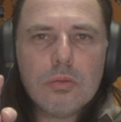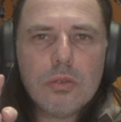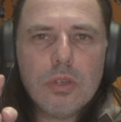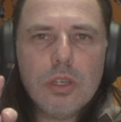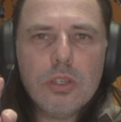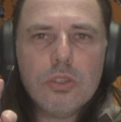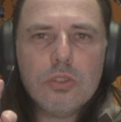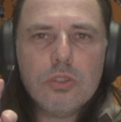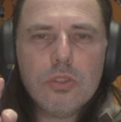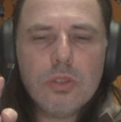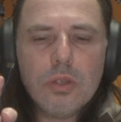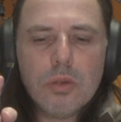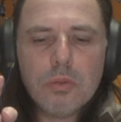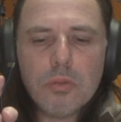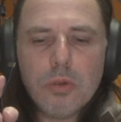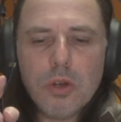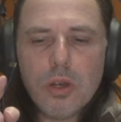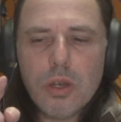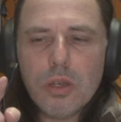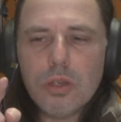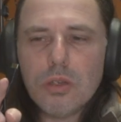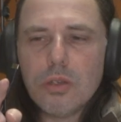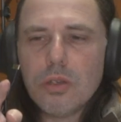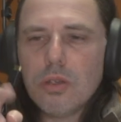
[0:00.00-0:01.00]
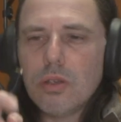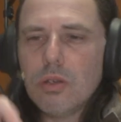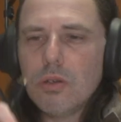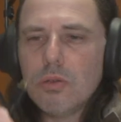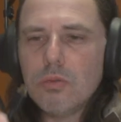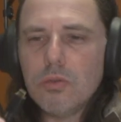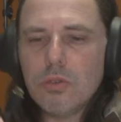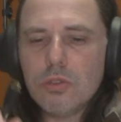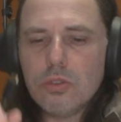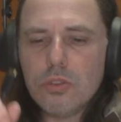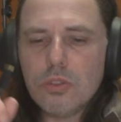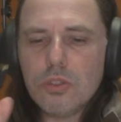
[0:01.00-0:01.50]
HDMI,
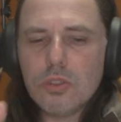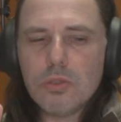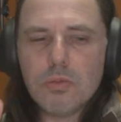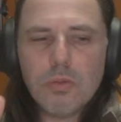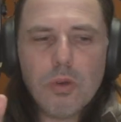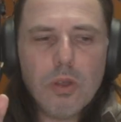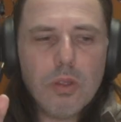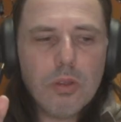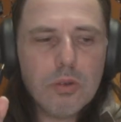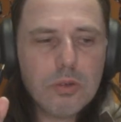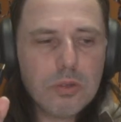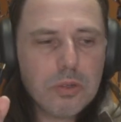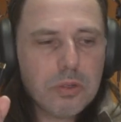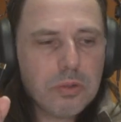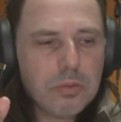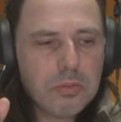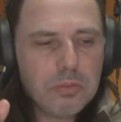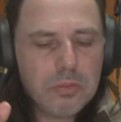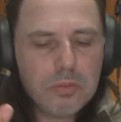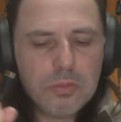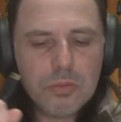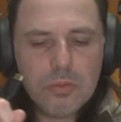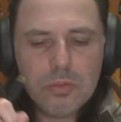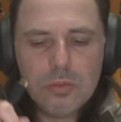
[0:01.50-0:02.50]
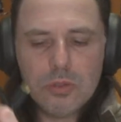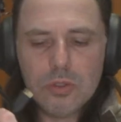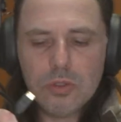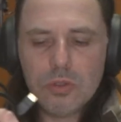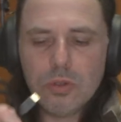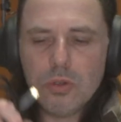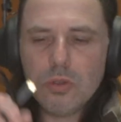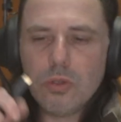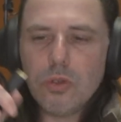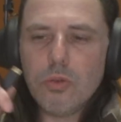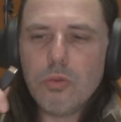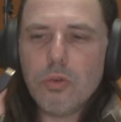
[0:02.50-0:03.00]
which is smaller.
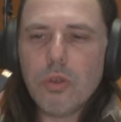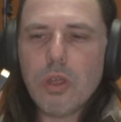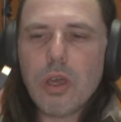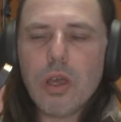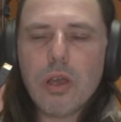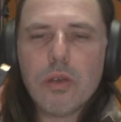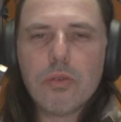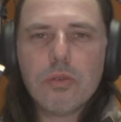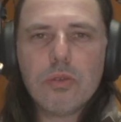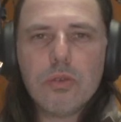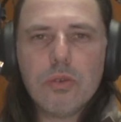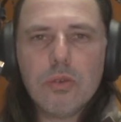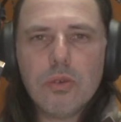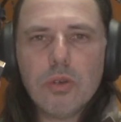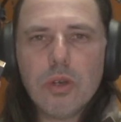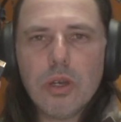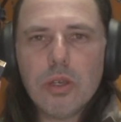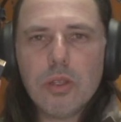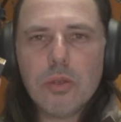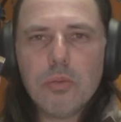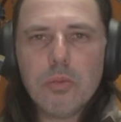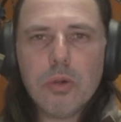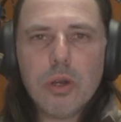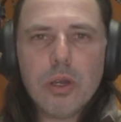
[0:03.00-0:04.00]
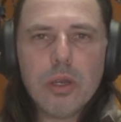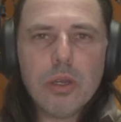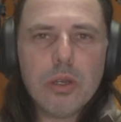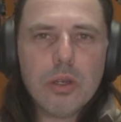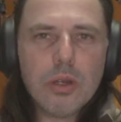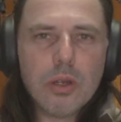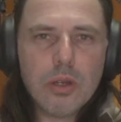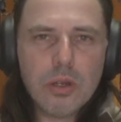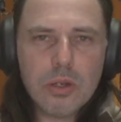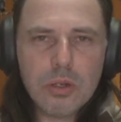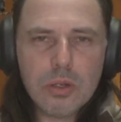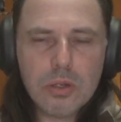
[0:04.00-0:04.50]
So you would have to either buy
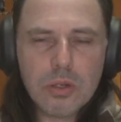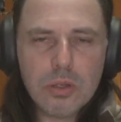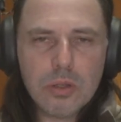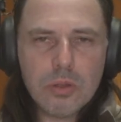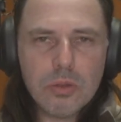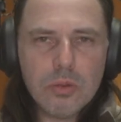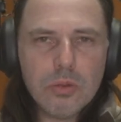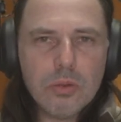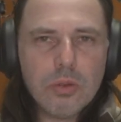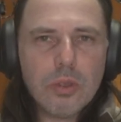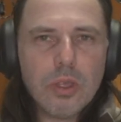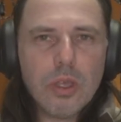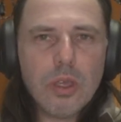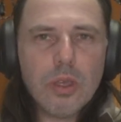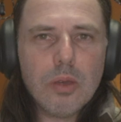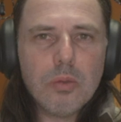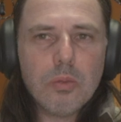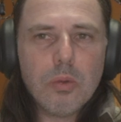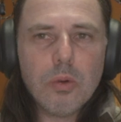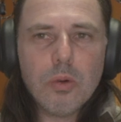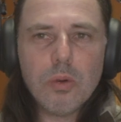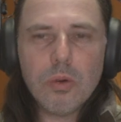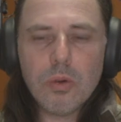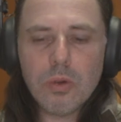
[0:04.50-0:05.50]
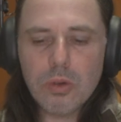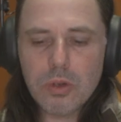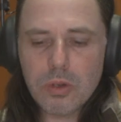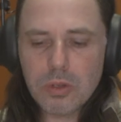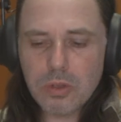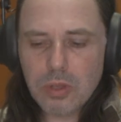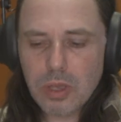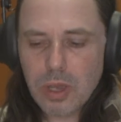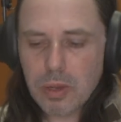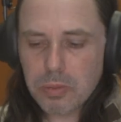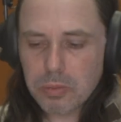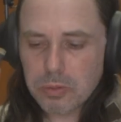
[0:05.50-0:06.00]
a new cable or
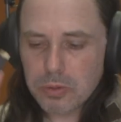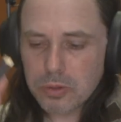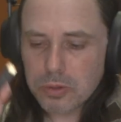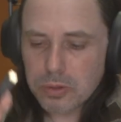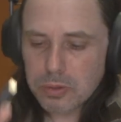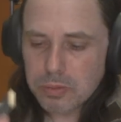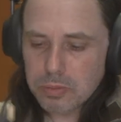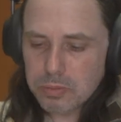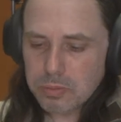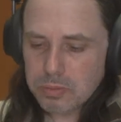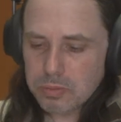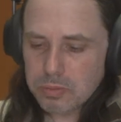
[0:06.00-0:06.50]
adapter.